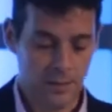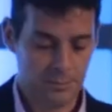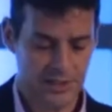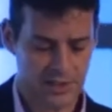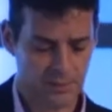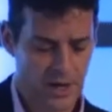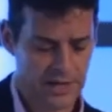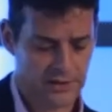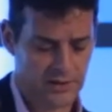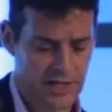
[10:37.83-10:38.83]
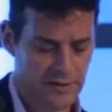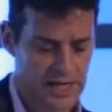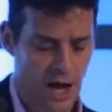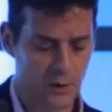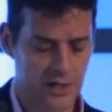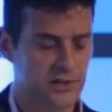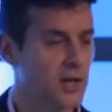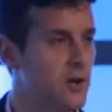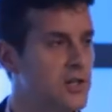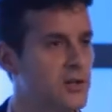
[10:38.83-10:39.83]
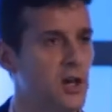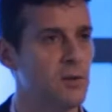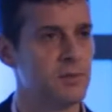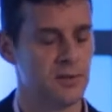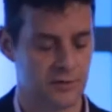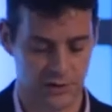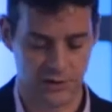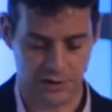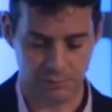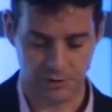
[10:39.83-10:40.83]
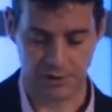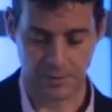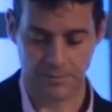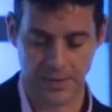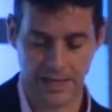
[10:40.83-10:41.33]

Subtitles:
But despite TV holding its own in terms of consumption,